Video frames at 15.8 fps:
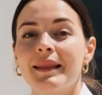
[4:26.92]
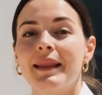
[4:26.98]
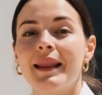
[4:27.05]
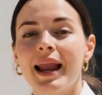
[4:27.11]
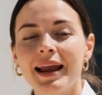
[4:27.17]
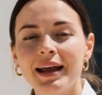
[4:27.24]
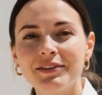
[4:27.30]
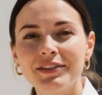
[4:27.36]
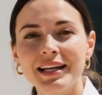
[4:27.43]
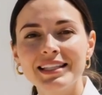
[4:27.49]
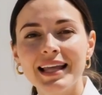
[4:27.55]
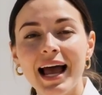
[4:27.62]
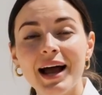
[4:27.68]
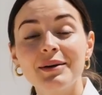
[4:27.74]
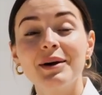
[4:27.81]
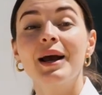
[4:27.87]
And if there's
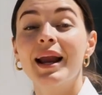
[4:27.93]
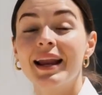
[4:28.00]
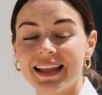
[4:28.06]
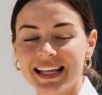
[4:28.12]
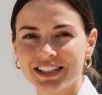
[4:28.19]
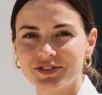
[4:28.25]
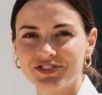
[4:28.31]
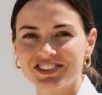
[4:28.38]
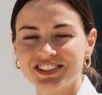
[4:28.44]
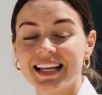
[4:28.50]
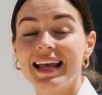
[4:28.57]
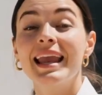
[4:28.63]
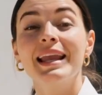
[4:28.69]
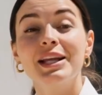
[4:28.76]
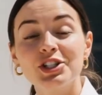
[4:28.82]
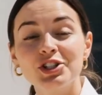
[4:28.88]
ever a needle stick
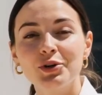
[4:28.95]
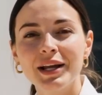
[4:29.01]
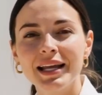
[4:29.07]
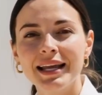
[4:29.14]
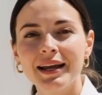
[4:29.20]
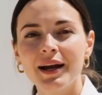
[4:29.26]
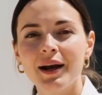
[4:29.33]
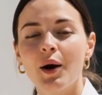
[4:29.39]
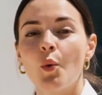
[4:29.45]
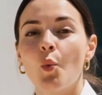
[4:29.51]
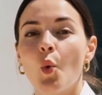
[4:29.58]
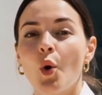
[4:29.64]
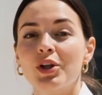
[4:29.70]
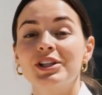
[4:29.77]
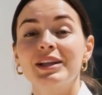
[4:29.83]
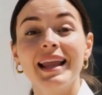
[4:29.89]
injury,
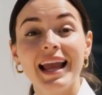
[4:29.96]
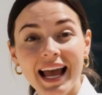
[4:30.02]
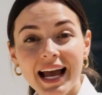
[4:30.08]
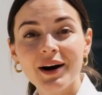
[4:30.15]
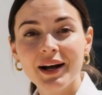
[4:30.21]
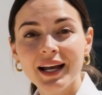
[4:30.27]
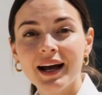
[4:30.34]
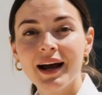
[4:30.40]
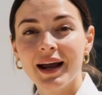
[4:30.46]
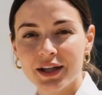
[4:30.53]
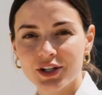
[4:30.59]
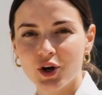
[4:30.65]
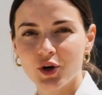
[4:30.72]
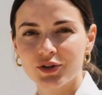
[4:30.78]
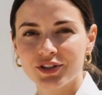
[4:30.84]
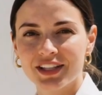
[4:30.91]
wash the area and
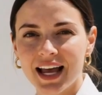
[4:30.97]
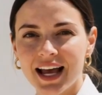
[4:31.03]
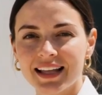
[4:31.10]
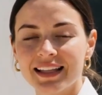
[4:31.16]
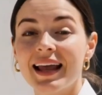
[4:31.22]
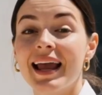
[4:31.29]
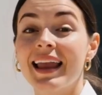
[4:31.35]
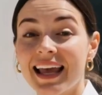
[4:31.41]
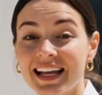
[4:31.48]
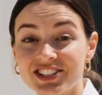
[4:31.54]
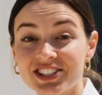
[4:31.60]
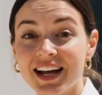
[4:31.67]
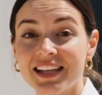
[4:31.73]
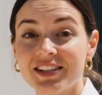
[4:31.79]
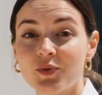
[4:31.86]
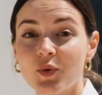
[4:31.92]
contact
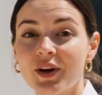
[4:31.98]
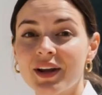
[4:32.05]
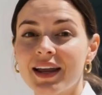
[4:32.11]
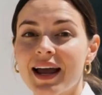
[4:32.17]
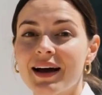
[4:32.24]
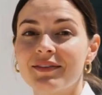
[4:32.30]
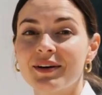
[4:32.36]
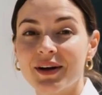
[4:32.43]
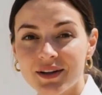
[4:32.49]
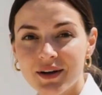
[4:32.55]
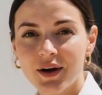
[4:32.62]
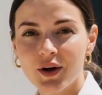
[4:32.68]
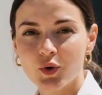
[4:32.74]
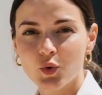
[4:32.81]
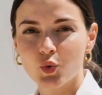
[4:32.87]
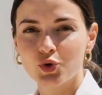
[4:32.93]
NHS 111
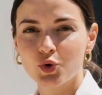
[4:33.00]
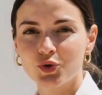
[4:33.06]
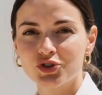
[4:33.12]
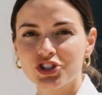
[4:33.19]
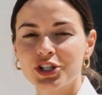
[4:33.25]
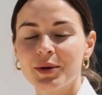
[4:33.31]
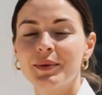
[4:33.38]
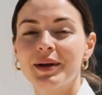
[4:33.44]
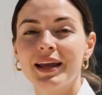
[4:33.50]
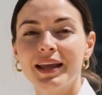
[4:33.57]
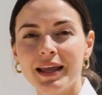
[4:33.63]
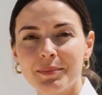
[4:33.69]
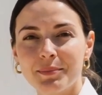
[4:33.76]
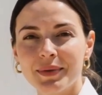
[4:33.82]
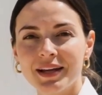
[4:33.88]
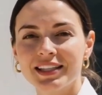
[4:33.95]
or your GP
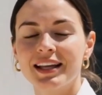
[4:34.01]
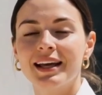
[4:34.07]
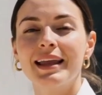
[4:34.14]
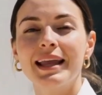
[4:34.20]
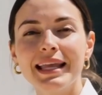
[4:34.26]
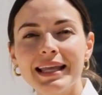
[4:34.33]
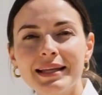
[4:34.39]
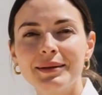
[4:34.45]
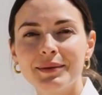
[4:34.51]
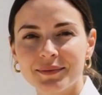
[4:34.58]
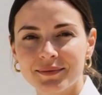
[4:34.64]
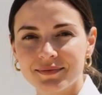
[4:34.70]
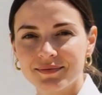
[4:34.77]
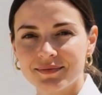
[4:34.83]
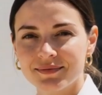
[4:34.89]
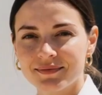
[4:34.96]
immediately.
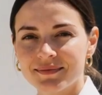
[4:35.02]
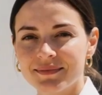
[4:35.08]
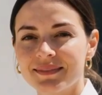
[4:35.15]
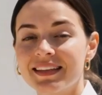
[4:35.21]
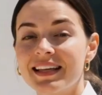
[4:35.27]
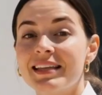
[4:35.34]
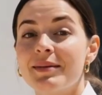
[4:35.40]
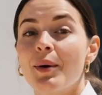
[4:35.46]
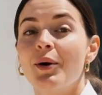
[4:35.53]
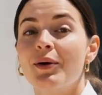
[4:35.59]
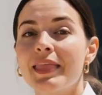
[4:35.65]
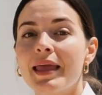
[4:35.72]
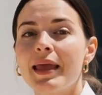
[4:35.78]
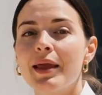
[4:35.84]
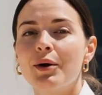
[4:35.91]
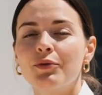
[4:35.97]

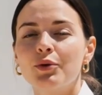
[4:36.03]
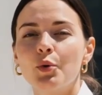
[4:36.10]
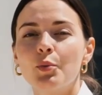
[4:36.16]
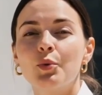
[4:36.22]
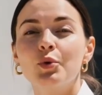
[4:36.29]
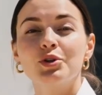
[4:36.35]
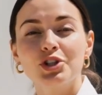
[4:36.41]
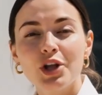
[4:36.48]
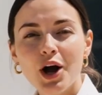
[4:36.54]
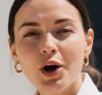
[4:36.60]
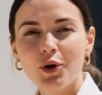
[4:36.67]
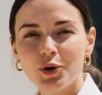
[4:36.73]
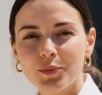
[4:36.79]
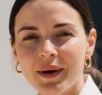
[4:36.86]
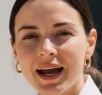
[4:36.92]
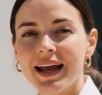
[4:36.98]
Disposing of your
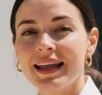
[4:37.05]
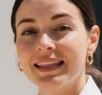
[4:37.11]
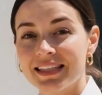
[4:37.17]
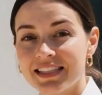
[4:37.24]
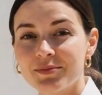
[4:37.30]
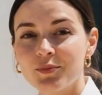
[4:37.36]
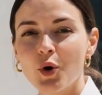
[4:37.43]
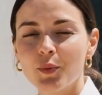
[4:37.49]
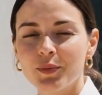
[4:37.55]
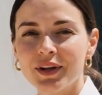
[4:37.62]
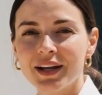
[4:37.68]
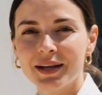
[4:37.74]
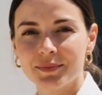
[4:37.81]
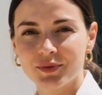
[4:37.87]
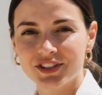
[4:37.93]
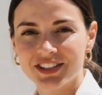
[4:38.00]
Mounjaro pens
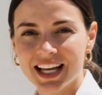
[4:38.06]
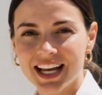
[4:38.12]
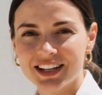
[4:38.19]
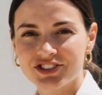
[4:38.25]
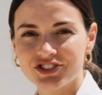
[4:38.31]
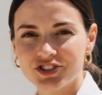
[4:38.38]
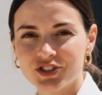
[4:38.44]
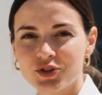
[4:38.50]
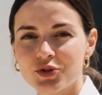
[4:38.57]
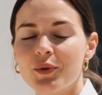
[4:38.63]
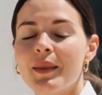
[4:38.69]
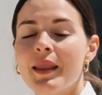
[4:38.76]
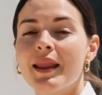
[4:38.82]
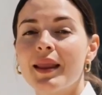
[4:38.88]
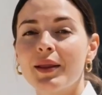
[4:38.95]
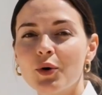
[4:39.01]
properly protects you,
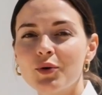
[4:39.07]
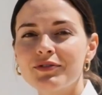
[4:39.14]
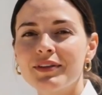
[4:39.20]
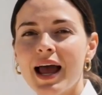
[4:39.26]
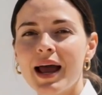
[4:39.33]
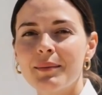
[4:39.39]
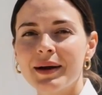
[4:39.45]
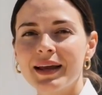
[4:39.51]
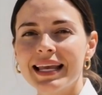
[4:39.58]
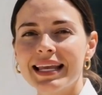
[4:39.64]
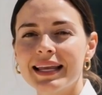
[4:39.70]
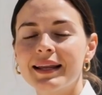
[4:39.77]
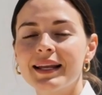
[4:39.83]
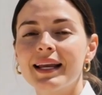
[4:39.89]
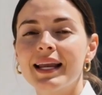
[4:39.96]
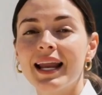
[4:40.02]
your
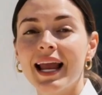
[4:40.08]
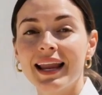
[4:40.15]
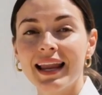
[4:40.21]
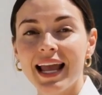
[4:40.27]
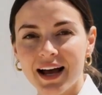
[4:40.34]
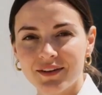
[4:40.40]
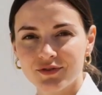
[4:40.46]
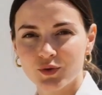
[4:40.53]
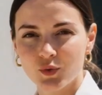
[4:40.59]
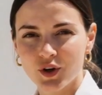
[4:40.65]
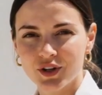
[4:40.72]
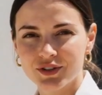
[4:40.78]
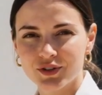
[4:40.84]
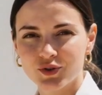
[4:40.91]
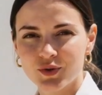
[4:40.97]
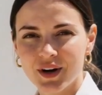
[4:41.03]
family, and
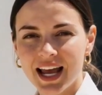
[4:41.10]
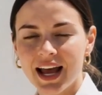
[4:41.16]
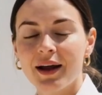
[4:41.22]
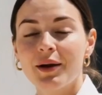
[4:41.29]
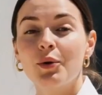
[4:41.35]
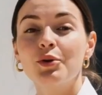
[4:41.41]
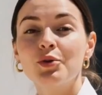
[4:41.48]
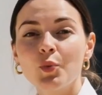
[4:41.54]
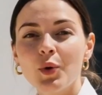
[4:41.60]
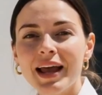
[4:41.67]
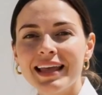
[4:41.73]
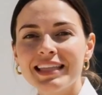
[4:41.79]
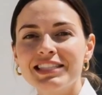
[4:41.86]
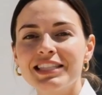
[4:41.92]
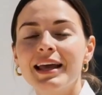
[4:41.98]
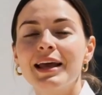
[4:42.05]
everyone who handles
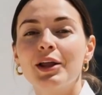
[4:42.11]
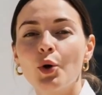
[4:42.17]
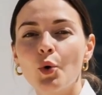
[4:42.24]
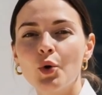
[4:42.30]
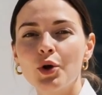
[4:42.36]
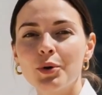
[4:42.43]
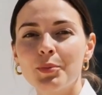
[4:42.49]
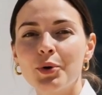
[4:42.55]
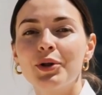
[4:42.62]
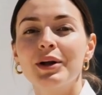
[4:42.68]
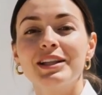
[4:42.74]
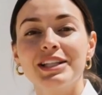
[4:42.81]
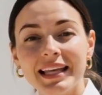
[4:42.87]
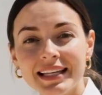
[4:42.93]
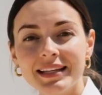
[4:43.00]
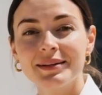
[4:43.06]
waste in your
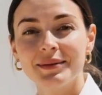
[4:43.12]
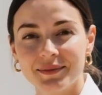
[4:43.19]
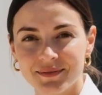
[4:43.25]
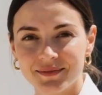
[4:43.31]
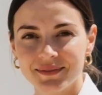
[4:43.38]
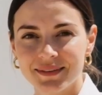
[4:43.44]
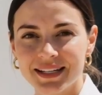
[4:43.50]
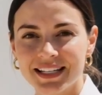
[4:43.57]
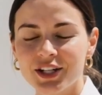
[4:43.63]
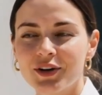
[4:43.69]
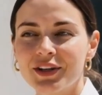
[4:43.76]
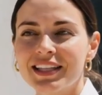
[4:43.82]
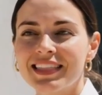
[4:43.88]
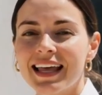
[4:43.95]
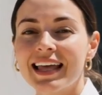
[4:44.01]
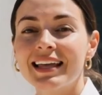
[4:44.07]
community. It
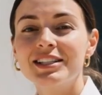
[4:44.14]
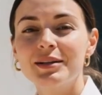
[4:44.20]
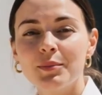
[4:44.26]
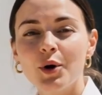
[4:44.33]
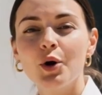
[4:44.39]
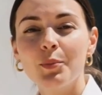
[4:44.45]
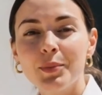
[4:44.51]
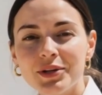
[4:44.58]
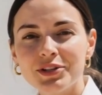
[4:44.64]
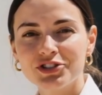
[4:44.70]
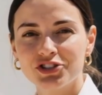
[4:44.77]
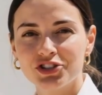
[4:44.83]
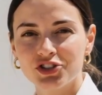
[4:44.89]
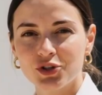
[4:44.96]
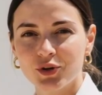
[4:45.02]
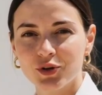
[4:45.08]
only takes a moment
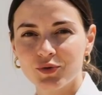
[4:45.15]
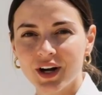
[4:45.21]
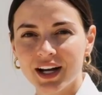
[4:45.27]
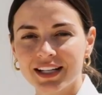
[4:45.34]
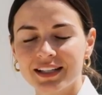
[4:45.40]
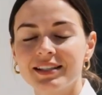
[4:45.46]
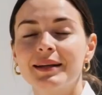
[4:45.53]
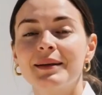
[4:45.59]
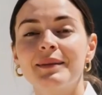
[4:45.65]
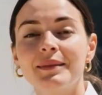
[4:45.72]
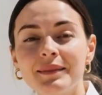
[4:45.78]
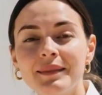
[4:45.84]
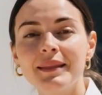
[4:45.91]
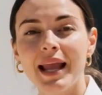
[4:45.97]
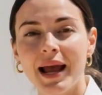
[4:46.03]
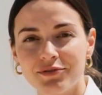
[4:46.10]
to do it right.
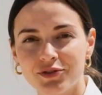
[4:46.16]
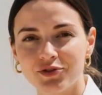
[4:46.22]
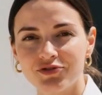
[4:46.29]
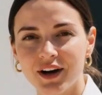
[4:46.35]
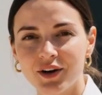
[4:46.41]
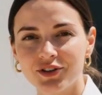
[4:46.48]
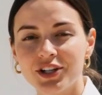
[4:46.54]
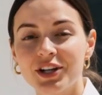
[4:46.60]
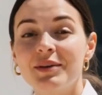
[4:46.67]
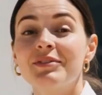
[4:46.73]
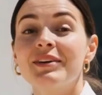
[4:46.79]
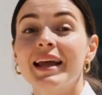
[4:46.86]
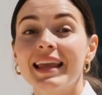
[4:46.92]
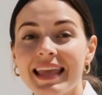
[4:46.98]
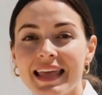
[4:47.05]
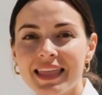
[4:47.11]
Have you found a
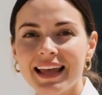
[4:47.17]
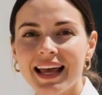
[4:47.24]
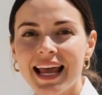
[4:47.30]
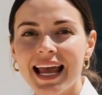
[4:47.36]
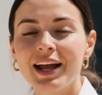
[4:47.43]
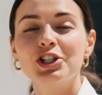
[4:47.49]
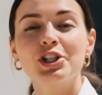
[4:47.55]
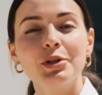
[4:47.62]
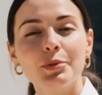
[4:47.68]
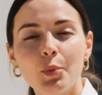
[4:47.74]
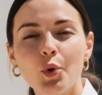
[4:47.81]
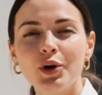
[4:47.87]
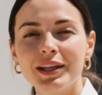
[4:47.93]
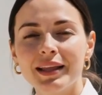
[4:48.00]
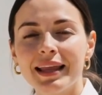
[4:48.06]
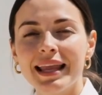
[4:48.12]
convenient collection
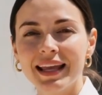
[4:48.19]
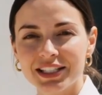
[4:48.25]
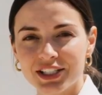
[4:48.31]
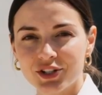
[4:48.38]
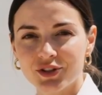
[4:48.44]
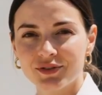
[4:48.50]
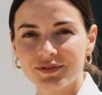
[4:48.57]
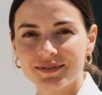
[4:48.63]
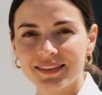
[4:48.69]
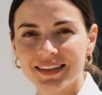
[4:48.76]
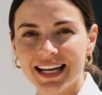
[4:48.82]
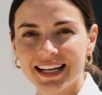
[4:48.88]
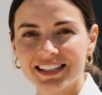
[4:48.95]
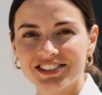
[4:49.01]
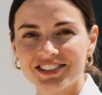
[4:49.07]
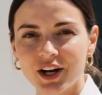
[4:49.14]
point near you?
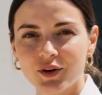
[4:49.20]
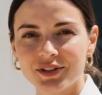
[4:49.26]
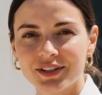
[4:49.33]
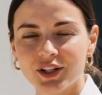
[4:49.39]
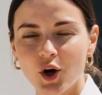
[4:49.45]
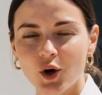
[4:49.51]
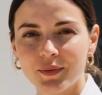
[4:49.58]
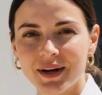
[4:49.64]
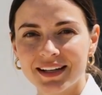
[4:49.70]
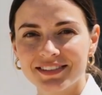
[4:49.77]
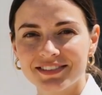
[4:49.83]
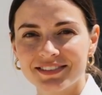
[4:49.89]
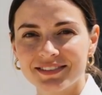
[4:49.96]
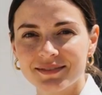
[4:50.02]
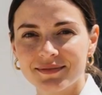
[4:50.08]
Let us know in the comments.